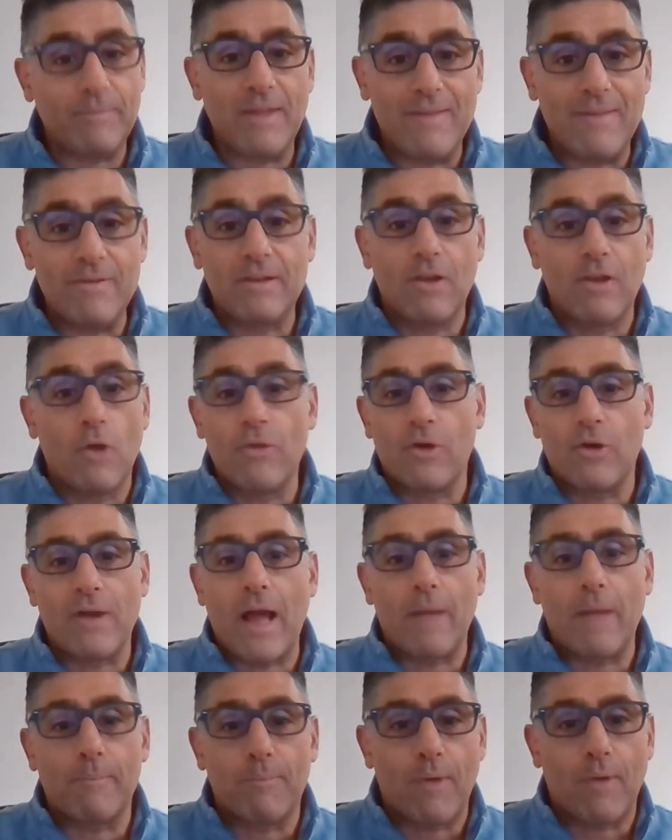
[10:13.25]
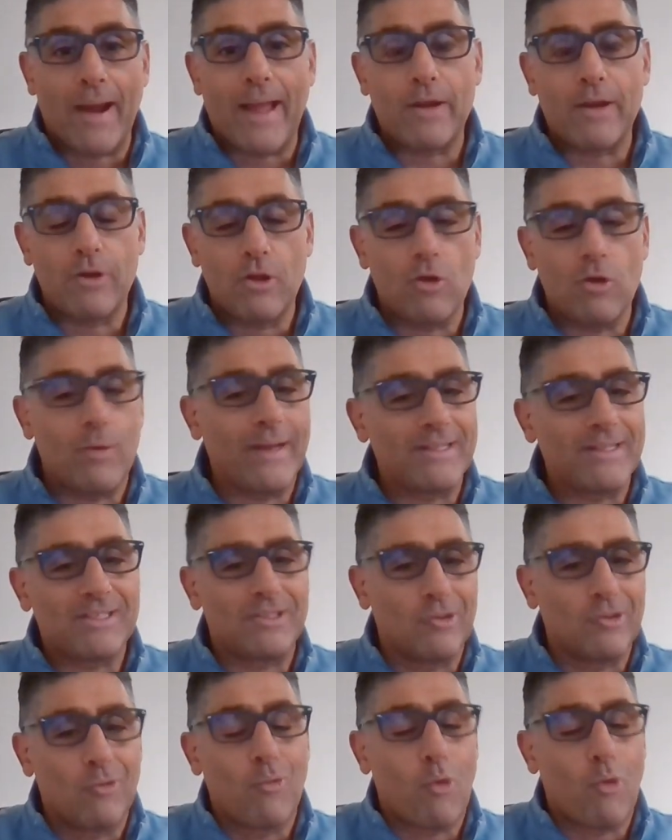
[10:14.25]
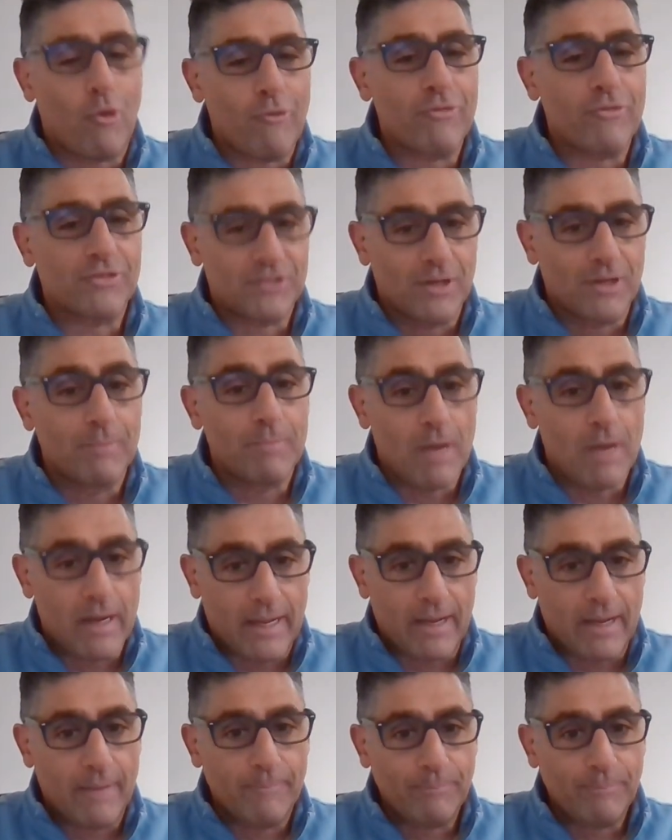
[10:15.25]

even though they're not brand new, it's still worth some money.